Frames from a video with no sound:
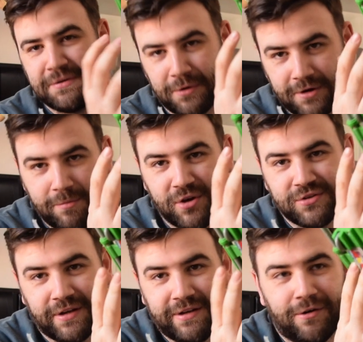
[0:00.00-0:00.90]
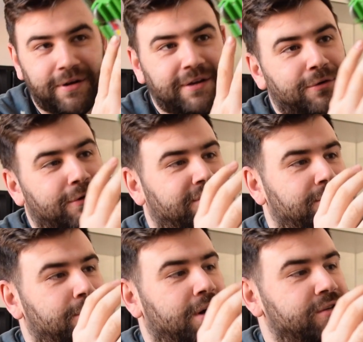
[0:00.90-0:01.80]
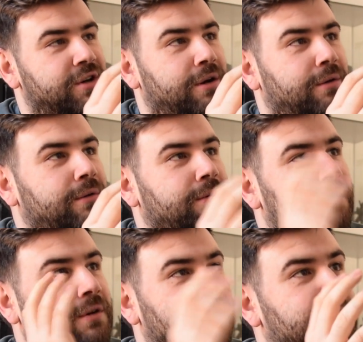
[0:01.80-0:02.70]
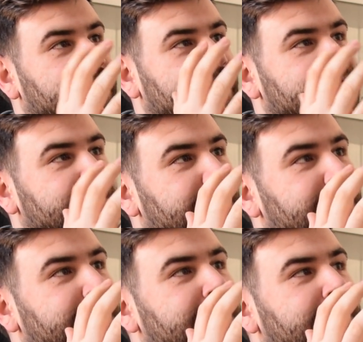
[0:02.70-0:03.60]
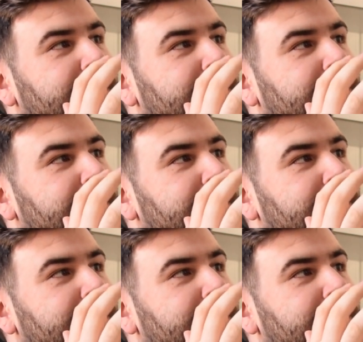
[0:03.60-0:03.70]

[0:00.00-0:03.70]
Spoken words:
one of the most iconic toys from my childhood, personally.